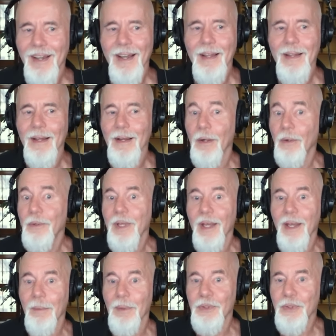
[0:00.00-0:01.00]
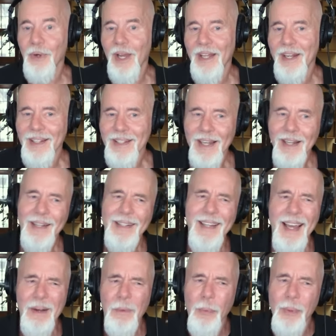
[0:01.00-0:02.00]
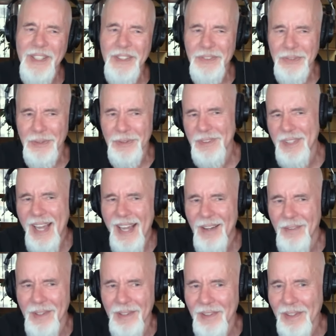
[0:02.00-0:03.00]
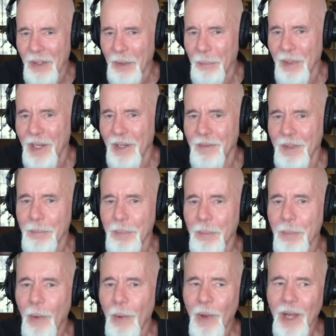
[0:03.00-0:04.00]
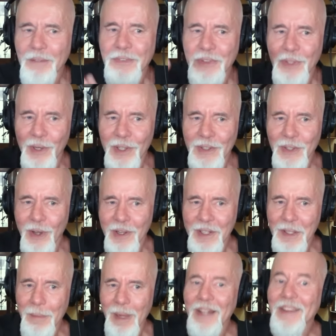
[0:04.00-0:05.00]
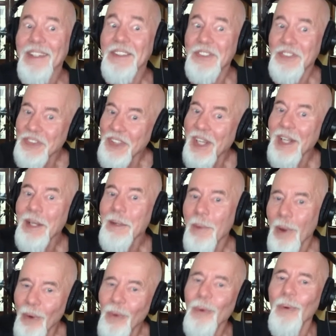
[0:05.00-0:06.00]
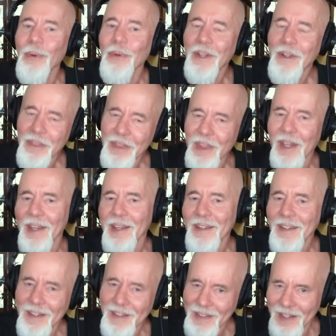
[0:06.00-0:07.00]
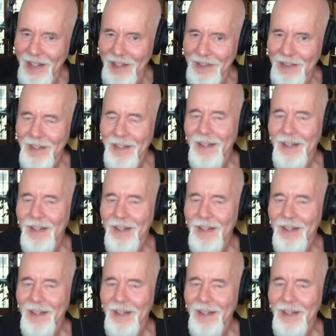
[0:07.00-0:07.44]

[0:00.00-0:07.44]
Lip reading: I thought, okay, I'm going to try it. I kind of weaseled out a little bit of it, but my wife started talking about the same old thing again.